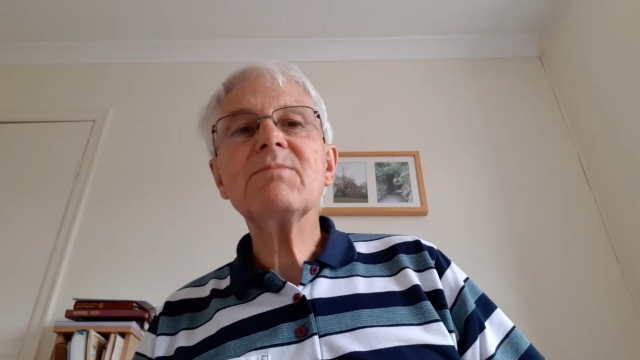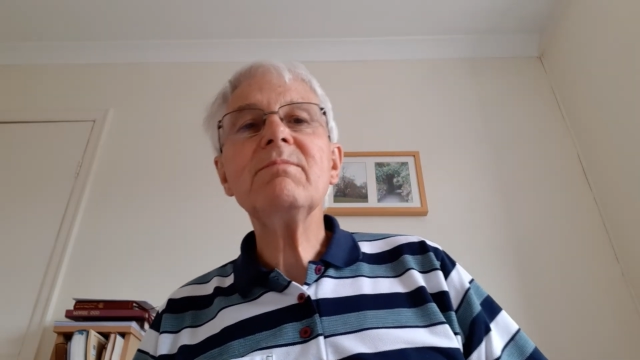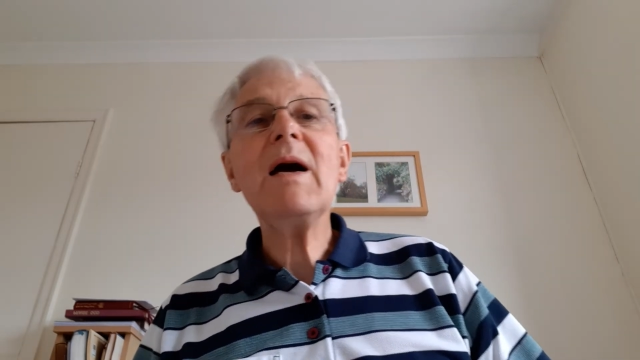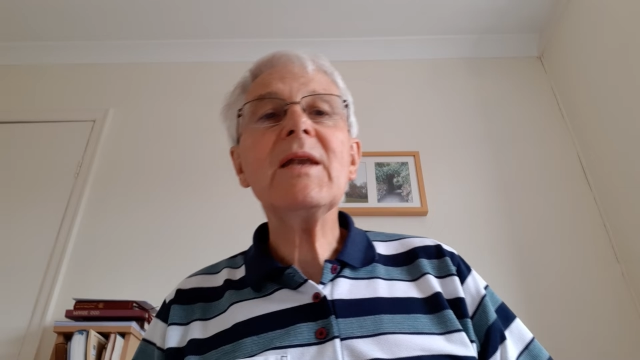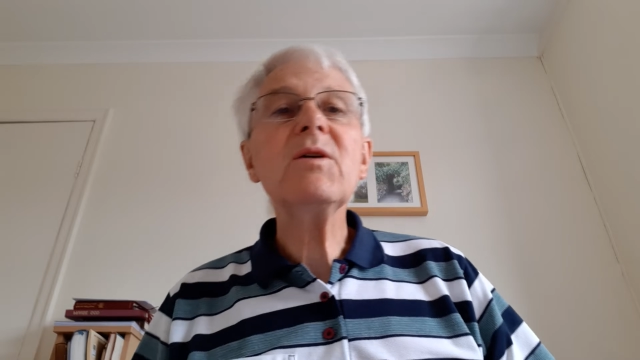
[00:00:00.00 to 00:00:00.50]

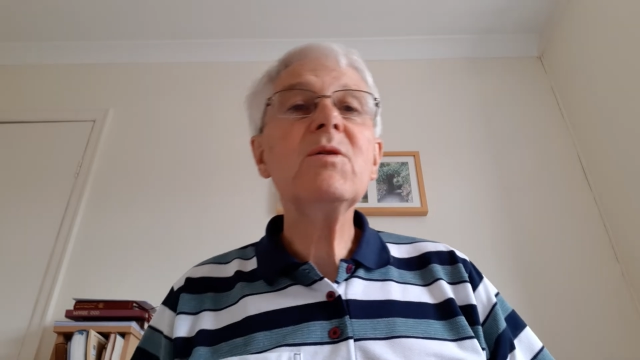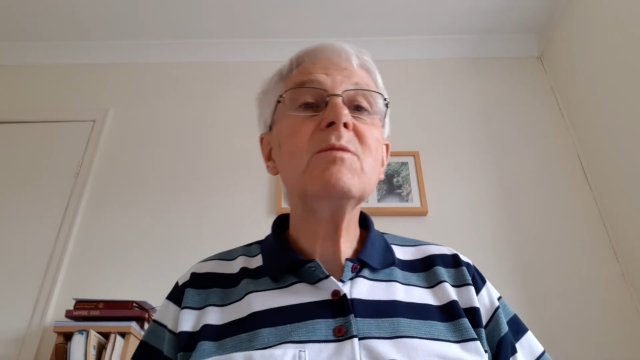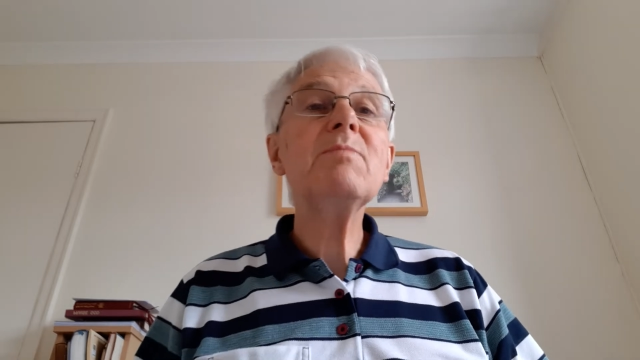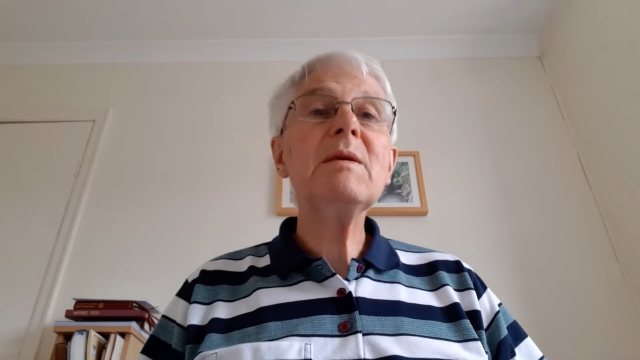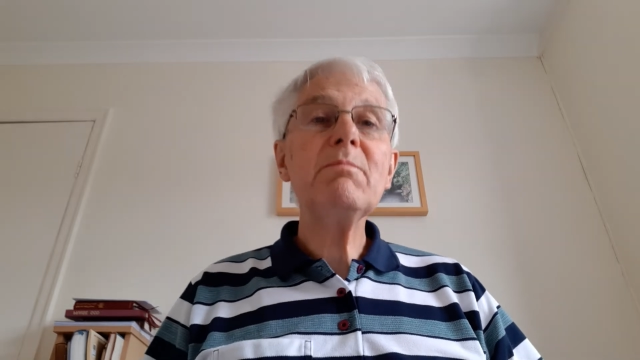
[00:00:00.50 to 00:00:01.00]
man who
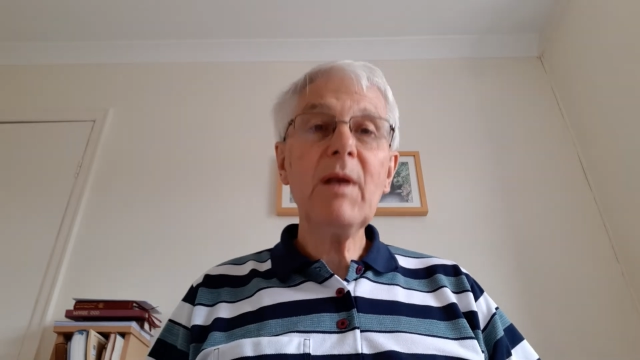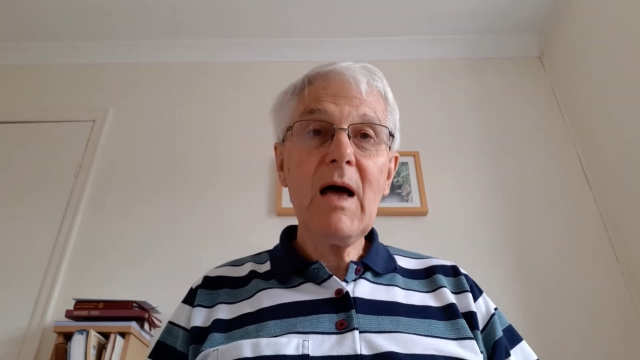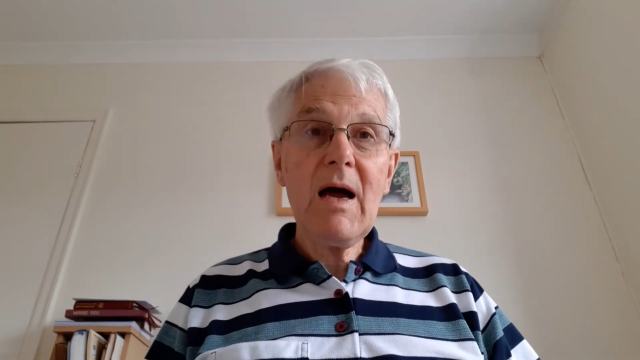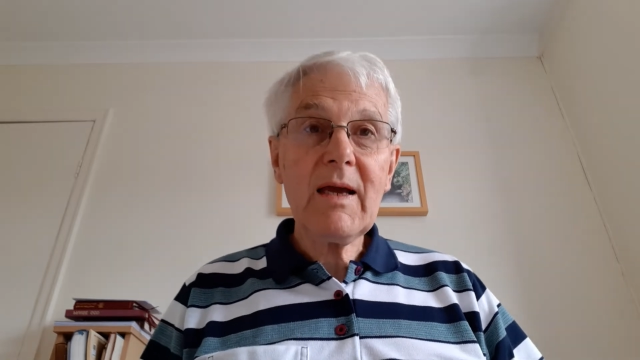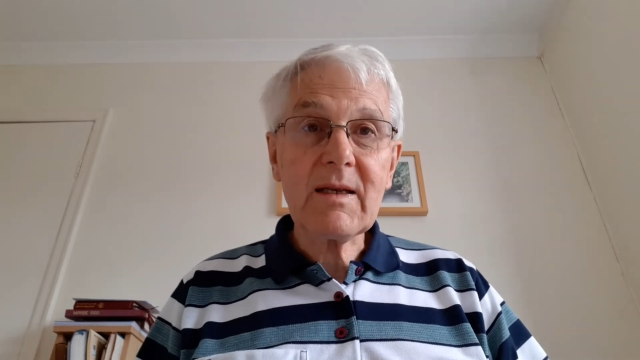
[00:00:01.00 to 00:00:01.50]
had been
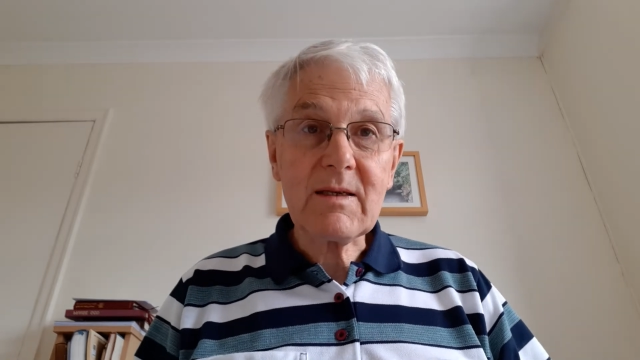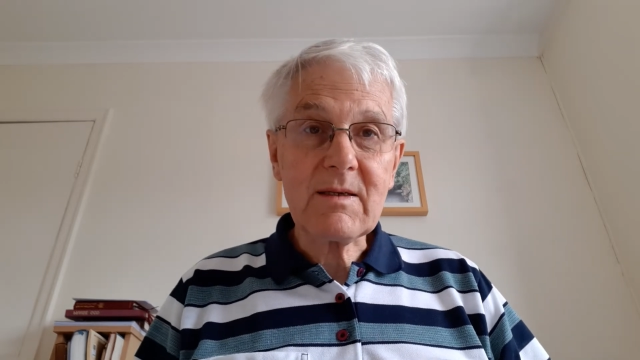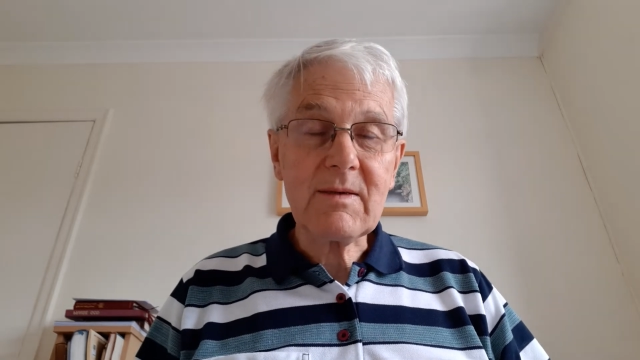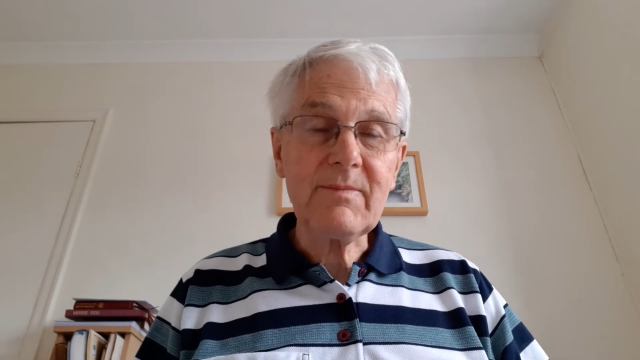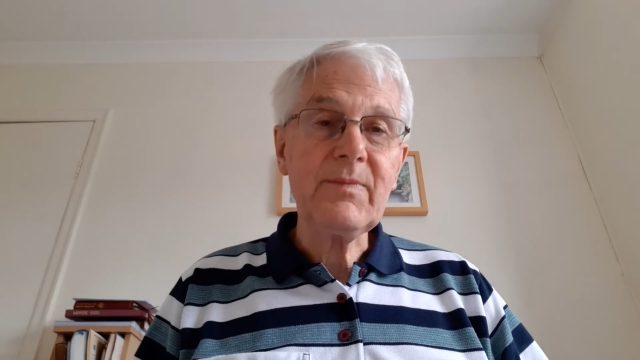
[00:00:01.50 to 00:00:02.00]

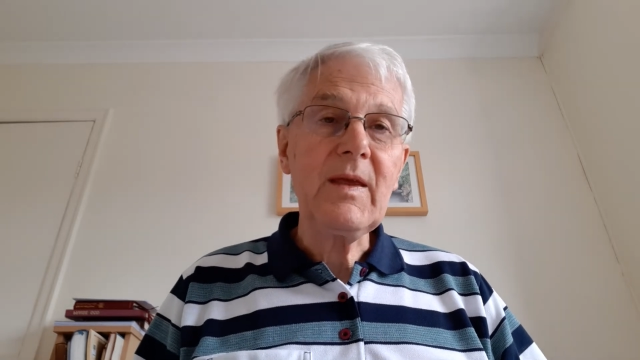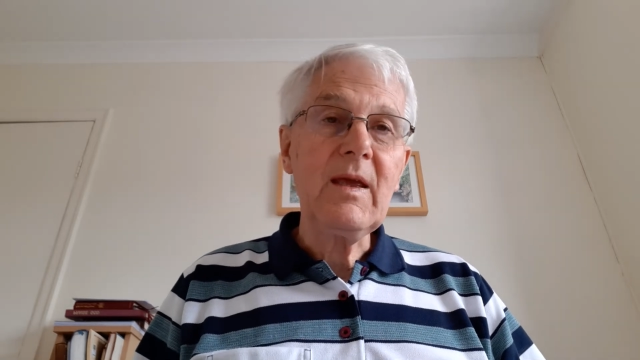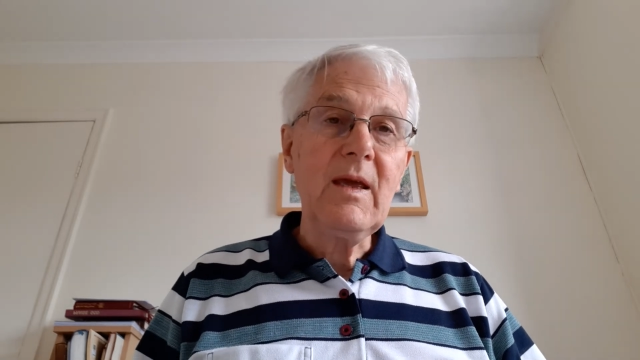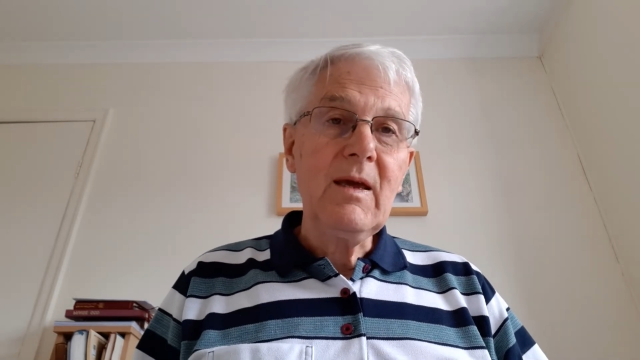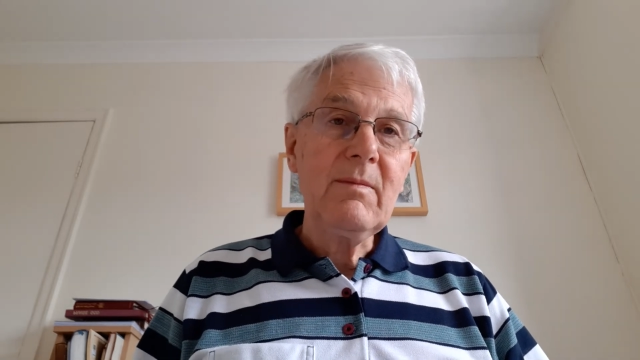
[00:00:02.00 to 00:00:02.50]
blind,
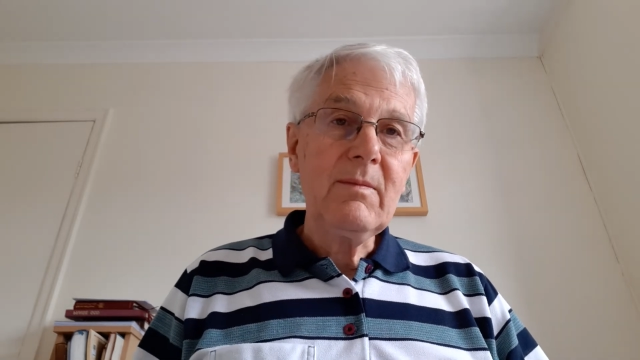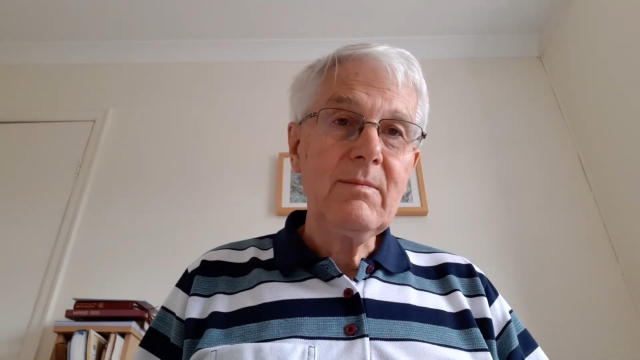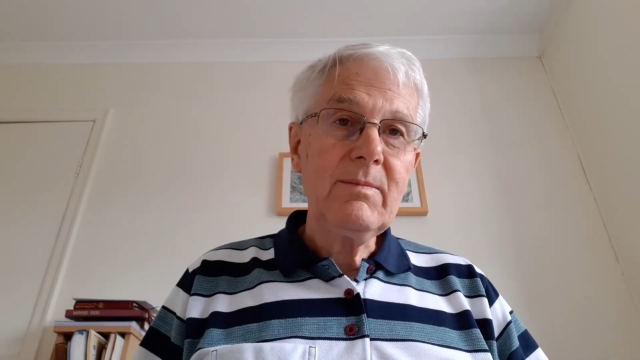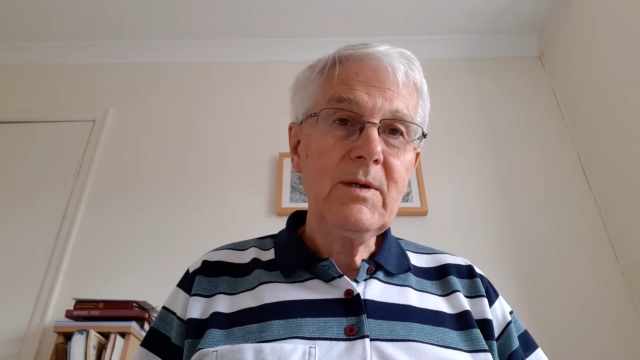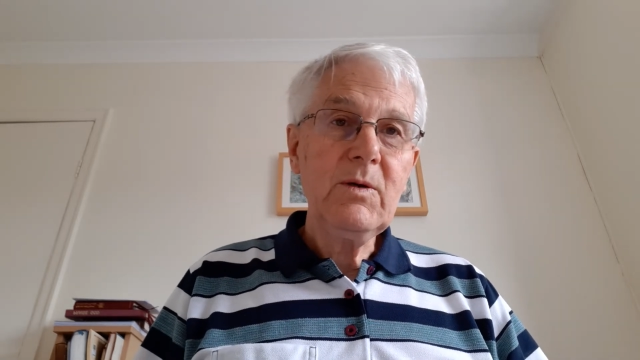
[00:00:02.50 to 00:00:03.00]
but